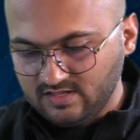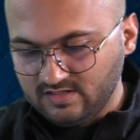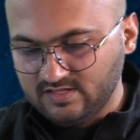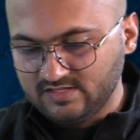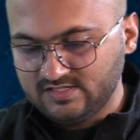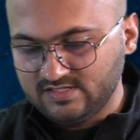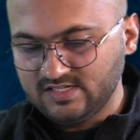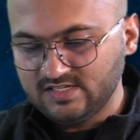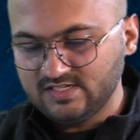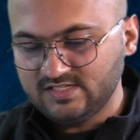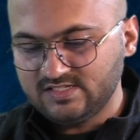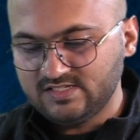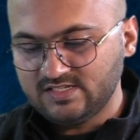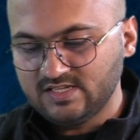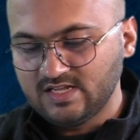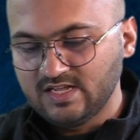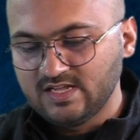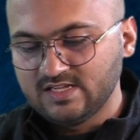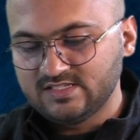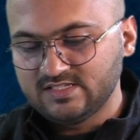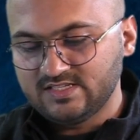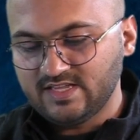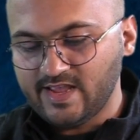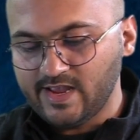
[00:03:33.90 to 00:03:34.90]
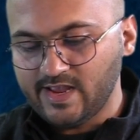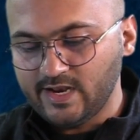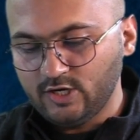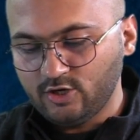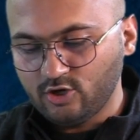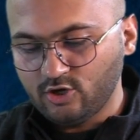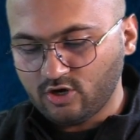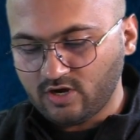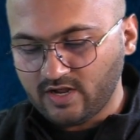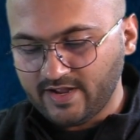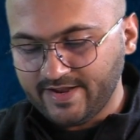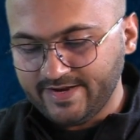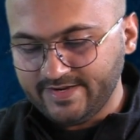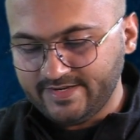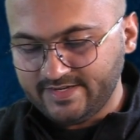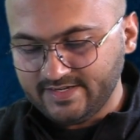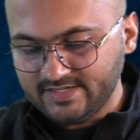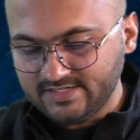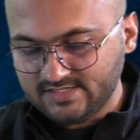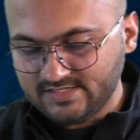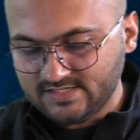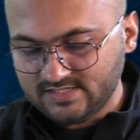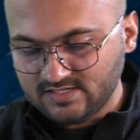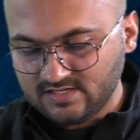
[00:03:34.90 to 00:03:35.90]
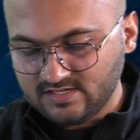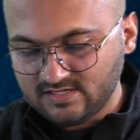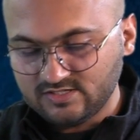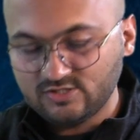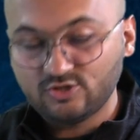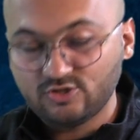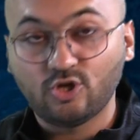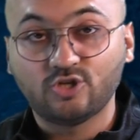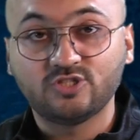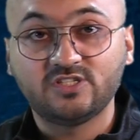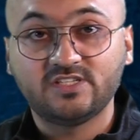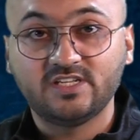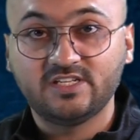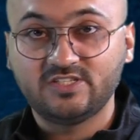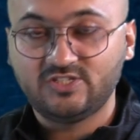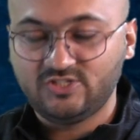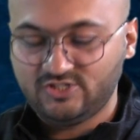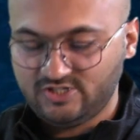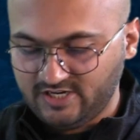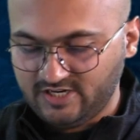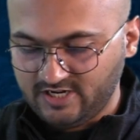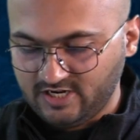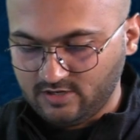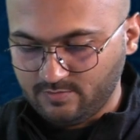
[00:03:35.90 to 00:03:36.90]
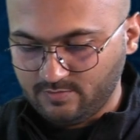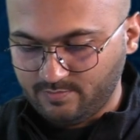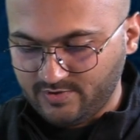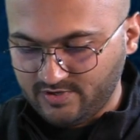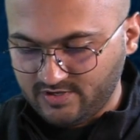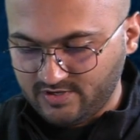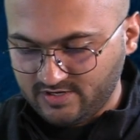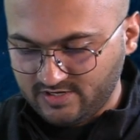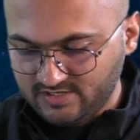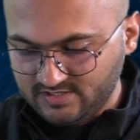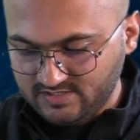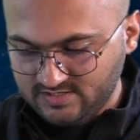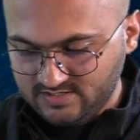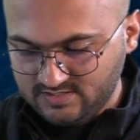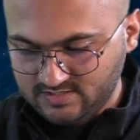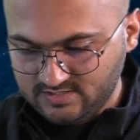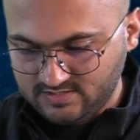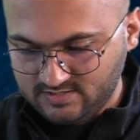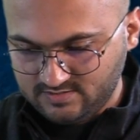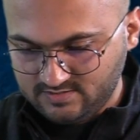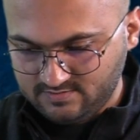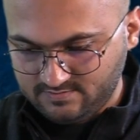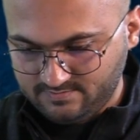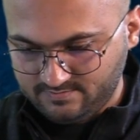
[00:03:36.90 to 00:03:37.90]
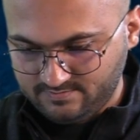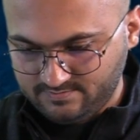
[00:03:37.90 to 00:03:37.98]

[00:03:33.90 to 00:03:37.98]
this is sialdocytis, sausage string appearance.